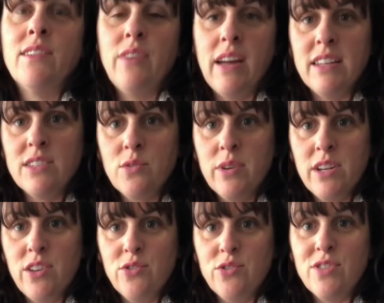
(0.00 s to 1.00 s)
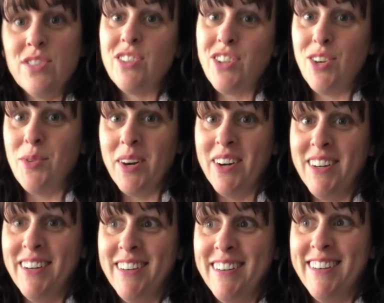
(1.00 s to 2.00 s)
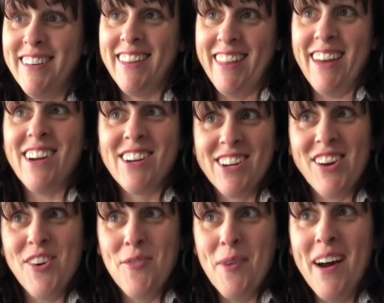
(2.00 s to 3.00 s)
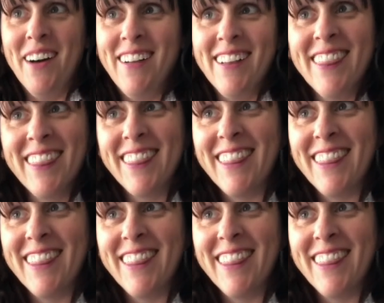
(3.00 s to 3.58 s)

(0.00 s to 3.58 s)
Violet's going to use a skewer. That ought to go well.